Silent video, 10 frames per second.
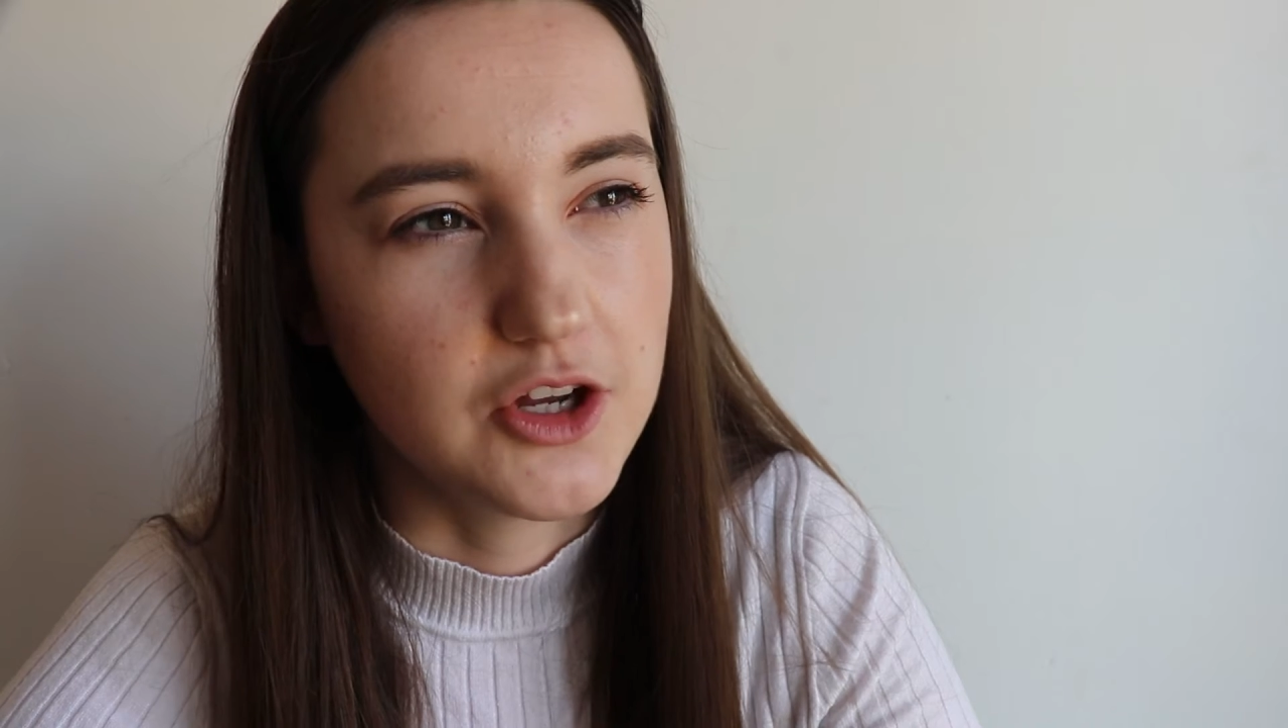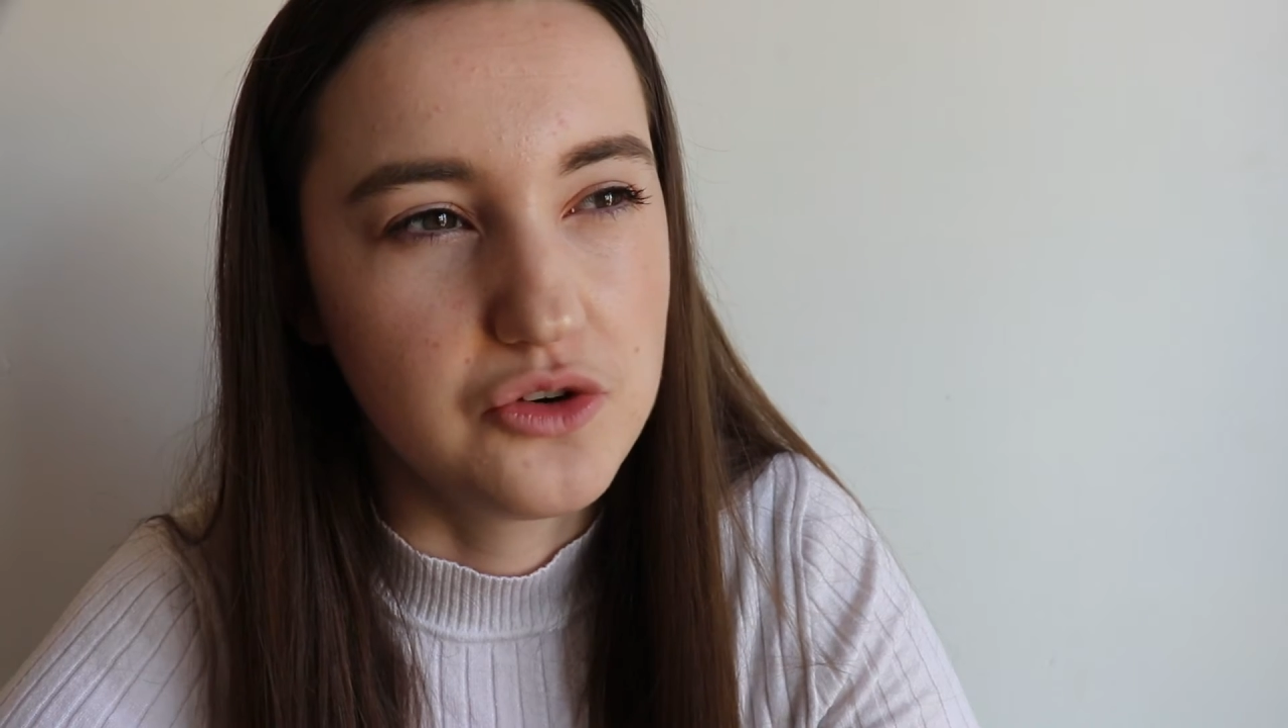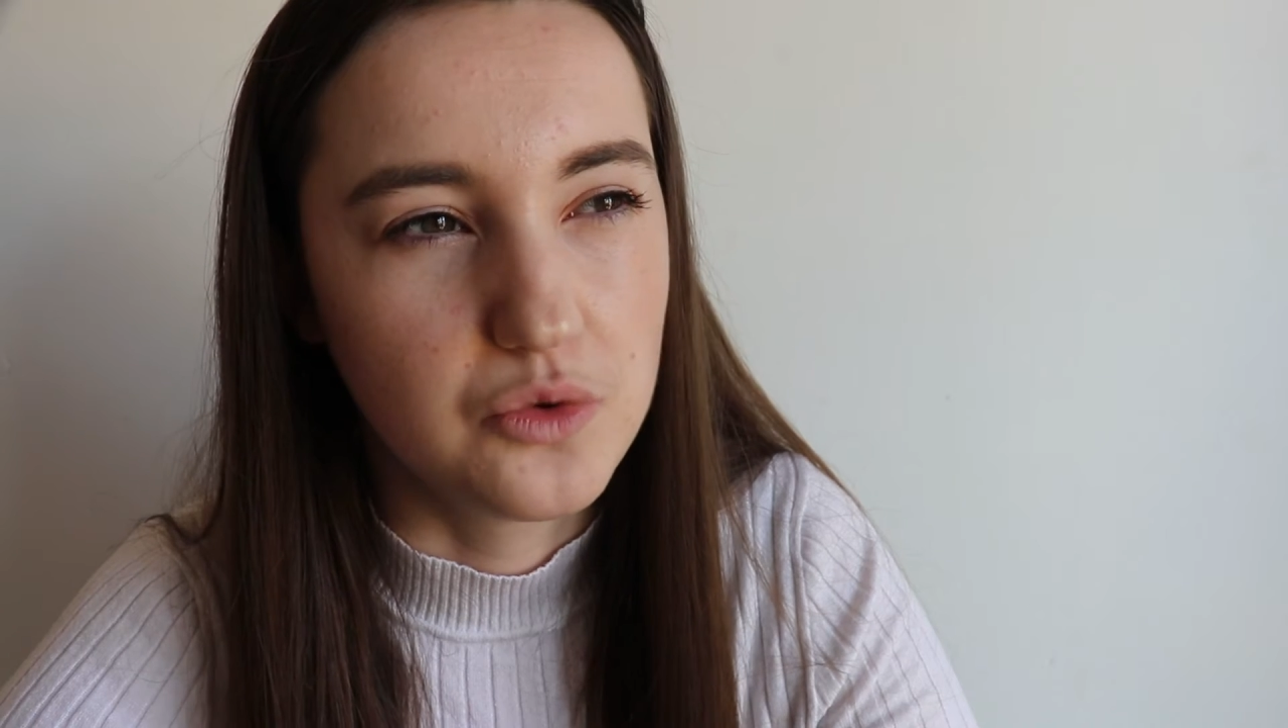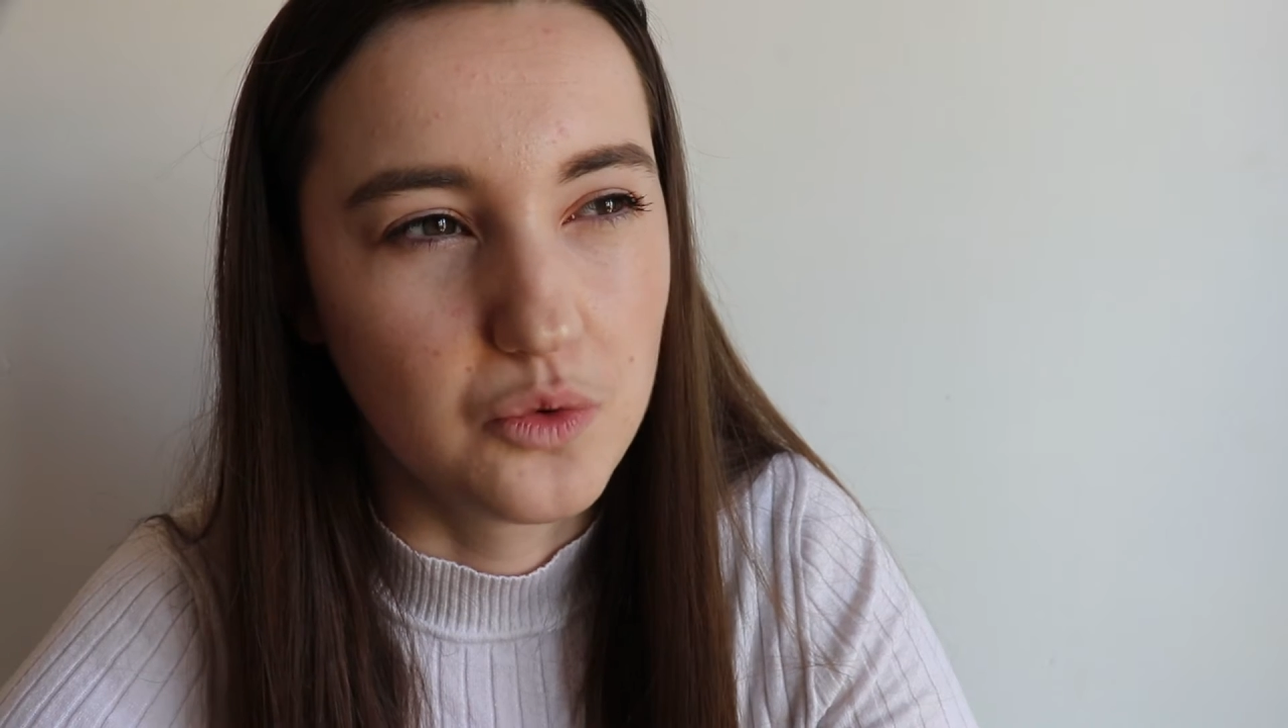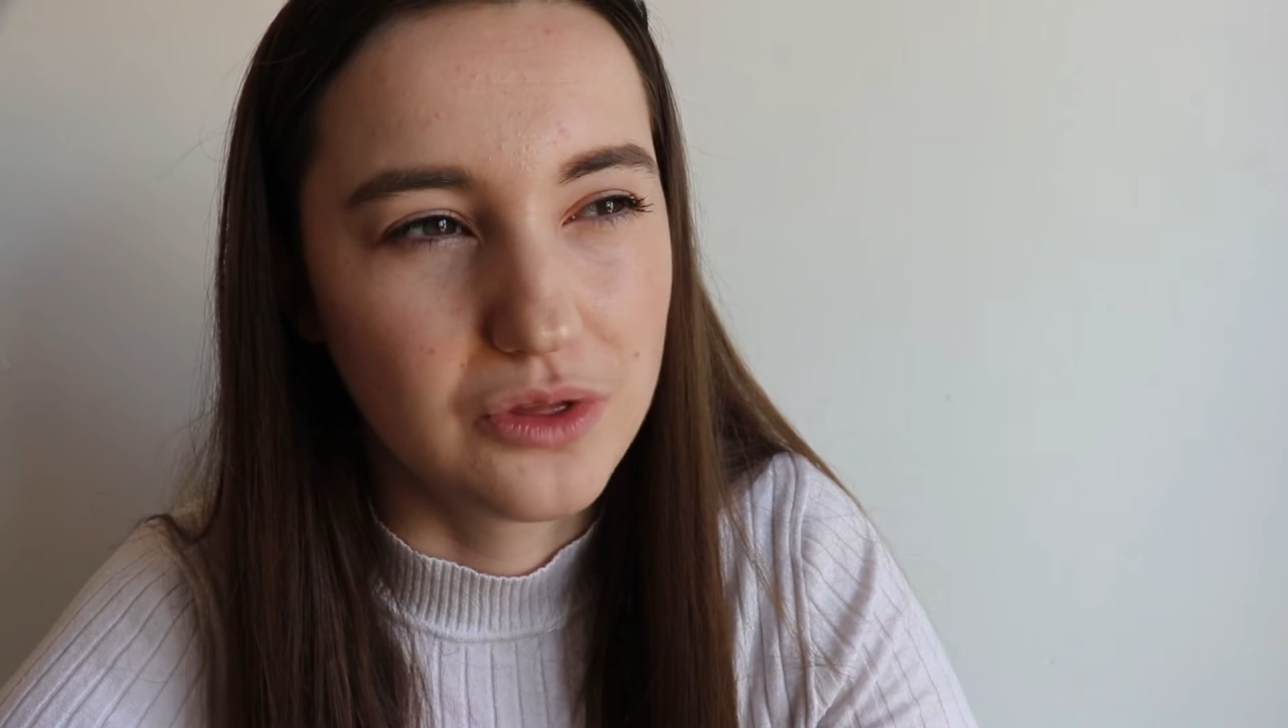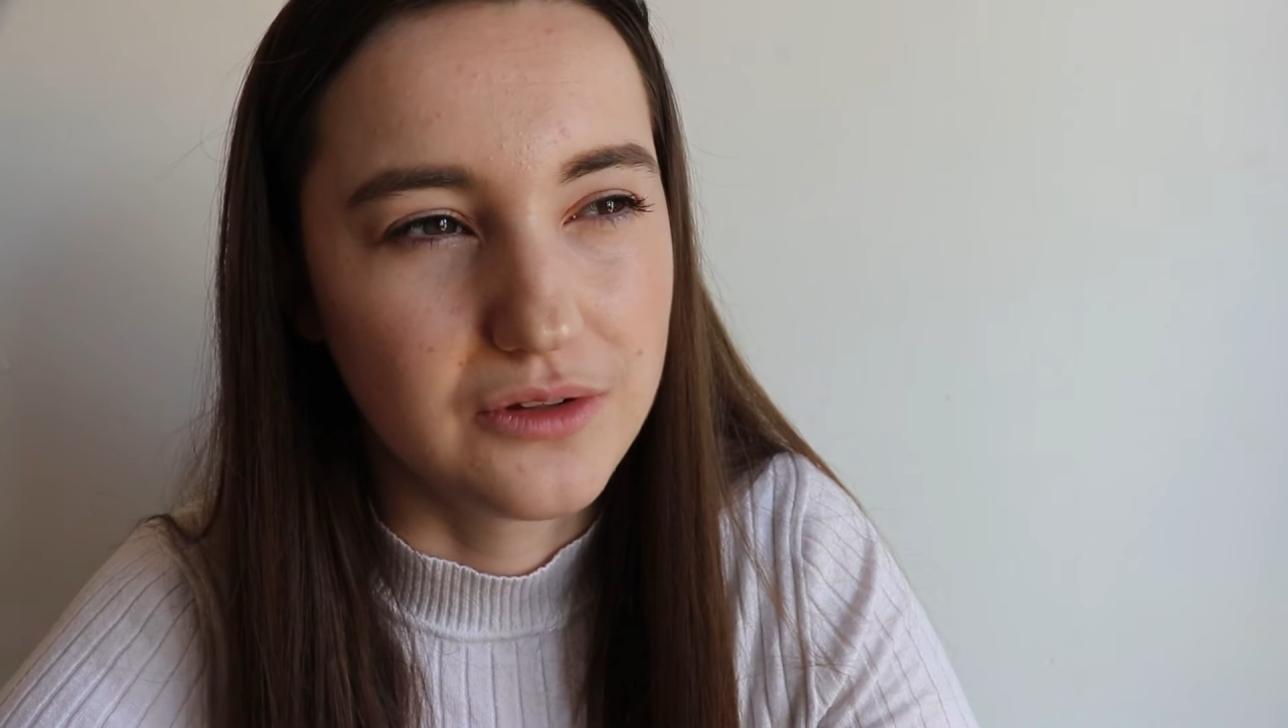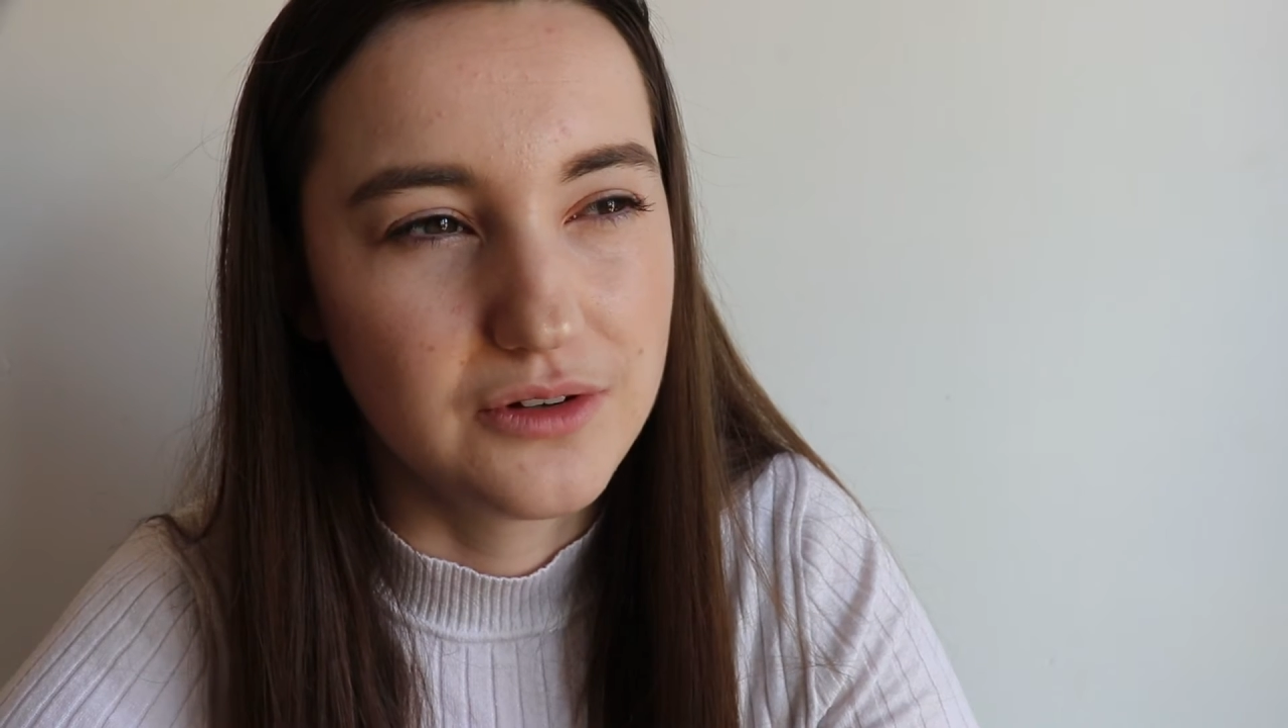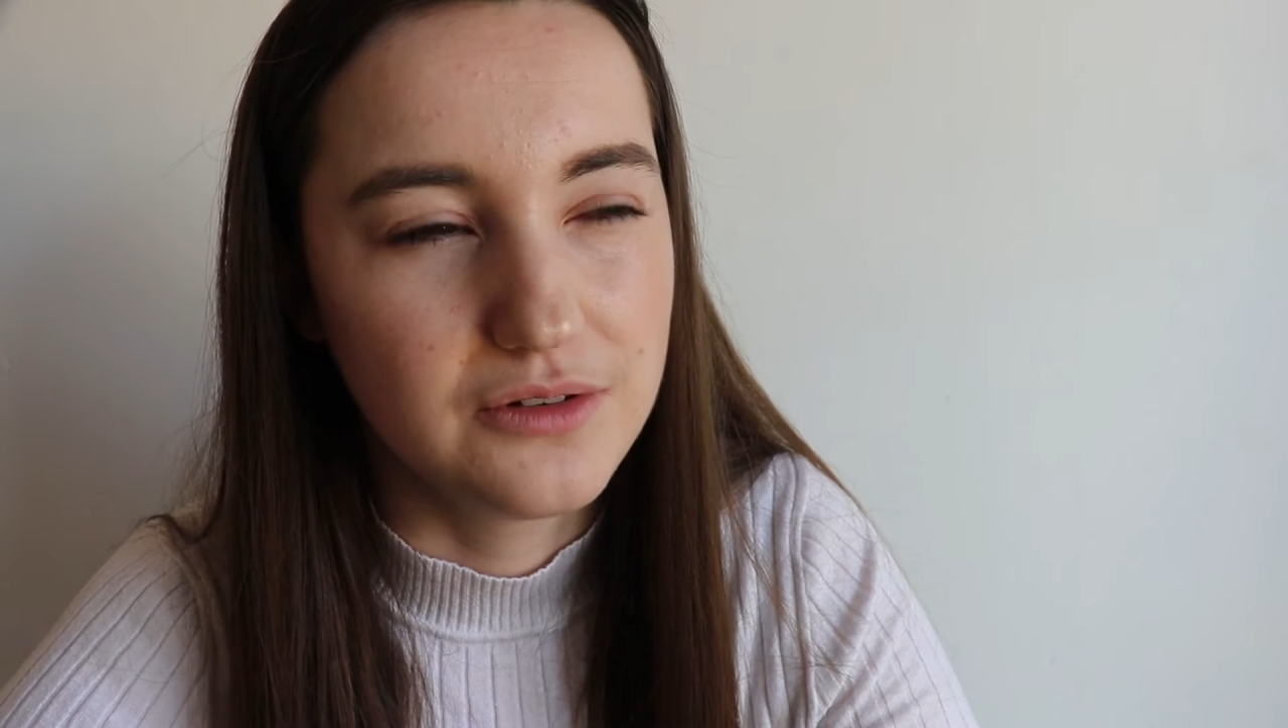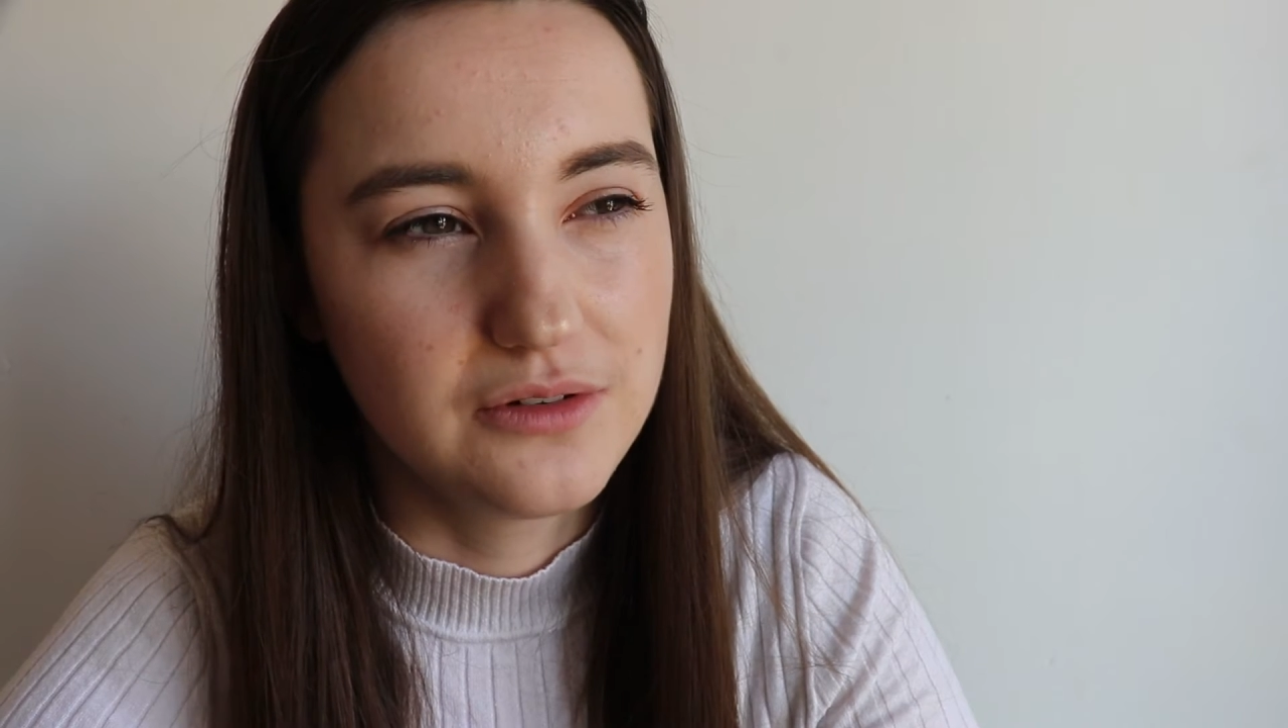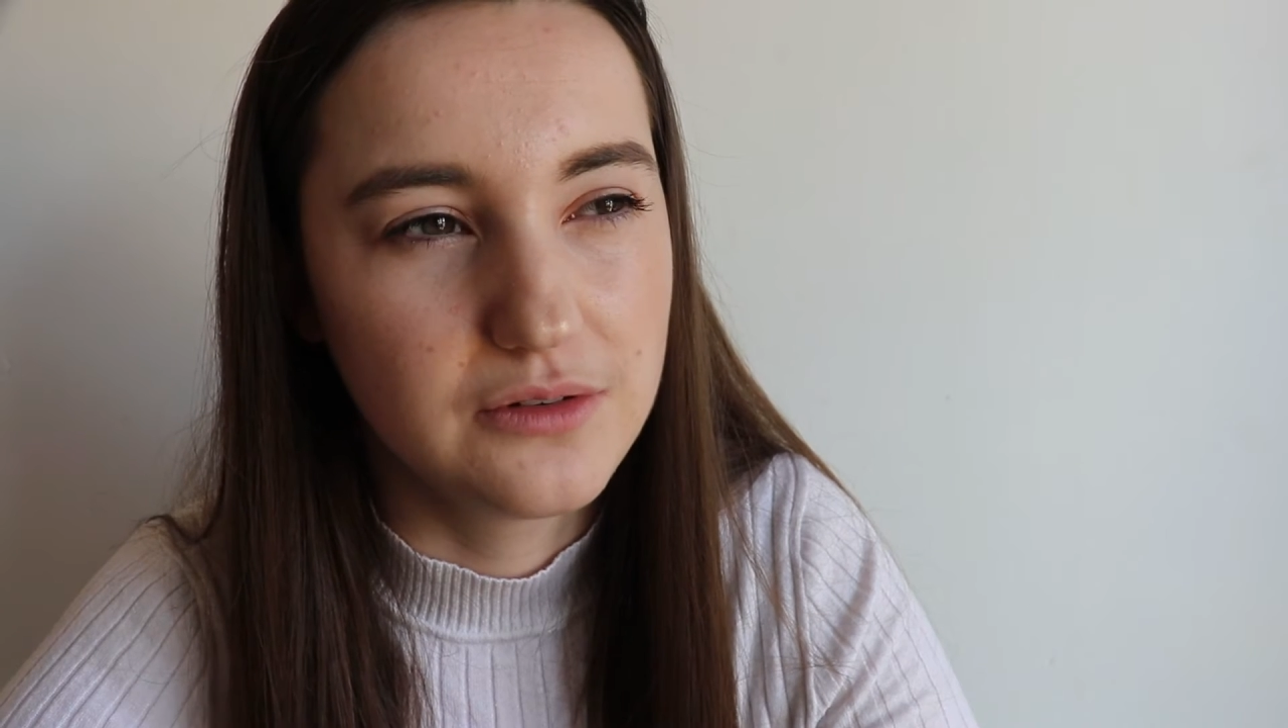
northern